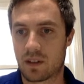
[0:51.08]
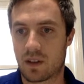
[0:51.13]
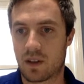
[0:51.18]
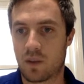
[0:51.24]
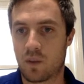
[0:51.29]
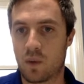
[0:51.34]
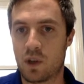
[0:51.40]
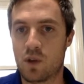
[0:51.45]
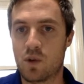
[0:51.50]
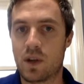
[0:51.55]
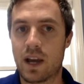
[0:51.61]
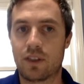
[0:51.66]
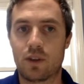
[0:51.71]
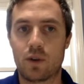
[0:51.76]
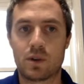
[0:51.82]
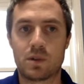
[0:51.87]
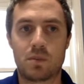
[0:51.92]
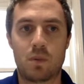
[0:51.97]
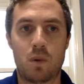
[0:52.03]
When you get
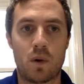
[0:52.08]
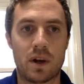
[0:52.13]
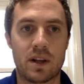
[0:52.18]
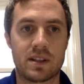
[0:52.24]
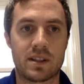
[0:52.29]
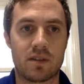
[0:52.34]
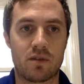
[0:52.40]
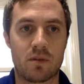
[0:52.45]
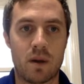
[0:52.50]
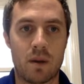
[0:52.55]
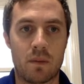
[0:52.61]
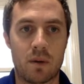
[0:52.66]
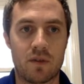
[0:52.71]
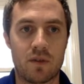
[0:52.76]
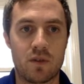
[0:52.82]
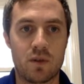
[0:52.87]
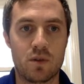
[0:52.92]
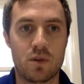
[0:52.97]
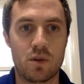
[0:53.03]
those points, and remember,
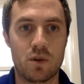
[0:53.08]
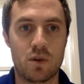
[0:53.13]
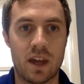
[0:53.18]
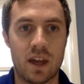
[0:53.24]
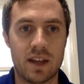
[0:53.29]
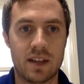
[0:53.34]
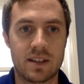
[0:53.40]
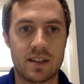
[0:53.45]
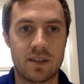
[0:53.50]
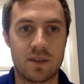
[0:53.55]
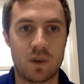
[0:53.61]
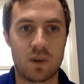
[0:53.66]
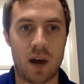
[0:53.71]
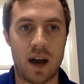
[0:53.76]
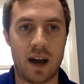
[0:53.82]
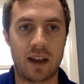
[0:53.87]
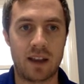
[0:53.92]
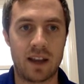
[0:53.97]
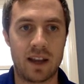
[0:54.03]
if you do this, if you
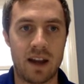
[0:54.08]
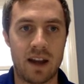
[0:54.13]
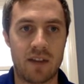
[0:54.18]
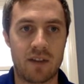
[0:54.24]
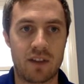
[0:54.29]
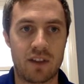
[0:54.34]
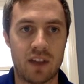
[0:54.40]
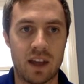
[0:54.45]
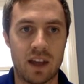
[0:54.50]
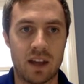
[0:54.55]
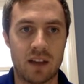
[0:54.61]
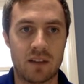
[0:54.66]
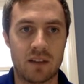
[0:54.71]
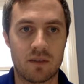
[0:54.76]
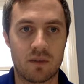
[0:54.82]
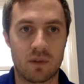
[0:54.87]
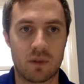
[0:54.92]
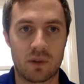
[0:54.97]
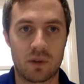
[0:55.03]
highlight everything,
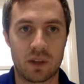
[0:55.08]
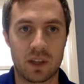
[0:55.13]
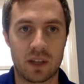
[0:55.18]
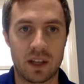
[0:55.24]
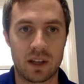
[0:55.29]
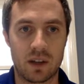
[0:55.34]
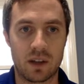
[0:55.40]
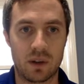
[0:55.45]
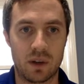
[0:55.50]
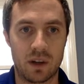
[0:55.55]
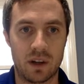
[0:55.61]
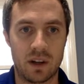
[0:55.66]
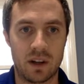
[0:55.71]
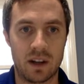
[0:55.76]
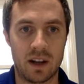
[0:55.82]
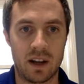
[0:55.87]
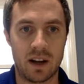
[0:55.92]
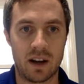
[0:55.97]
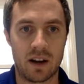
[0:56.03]
well, really included
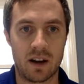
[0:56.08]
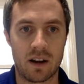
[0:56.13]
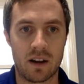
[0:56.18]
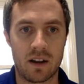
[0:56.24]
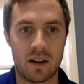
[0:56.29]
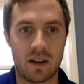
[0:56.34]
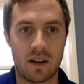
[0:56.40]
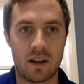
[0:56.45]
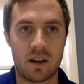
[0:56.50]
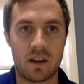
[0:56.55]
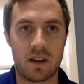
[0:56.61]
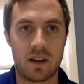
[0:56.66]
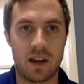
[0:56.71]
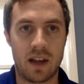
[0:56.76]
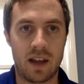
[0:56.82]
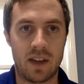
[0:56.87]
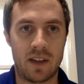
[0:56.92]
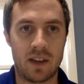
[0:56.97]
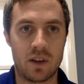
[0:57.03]
here,
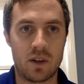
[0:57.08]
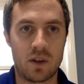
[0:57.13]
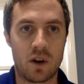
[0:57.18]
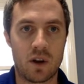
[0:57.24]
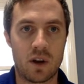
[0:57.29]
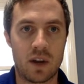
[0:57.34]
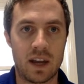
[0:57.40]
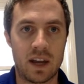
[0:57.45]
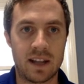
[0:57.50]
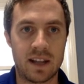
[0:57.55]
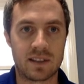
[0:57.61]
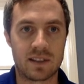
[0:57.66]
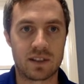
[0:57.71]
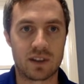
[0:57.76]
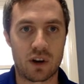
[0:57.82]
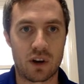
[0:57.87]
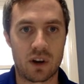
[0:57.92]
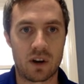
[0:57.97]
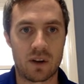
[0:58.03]
and then you go to
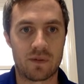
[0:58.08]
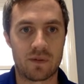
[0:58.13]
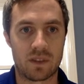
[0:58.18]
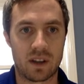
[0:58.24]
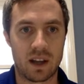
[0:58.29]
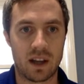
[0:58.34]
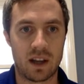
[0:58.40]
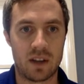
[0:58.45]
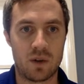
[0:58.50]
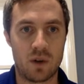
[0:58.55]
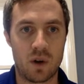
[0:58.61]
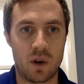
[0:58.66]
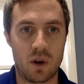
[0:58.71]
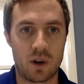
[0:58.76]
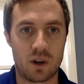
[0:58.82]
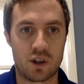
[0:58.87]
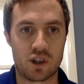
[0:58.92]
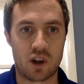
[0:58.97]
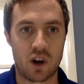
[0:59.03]
insert, and you go
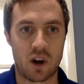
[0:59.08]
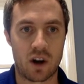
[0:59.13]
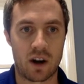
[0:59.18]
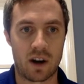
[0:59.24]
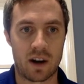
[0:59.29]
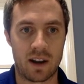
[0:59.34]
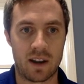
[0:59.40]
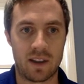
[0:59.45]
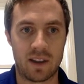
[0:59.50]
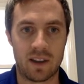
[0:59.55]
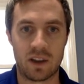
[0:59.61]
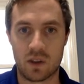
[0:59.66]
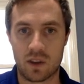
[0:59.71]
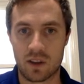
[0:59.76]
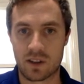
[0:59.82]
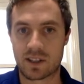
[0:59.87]
to chart, and then the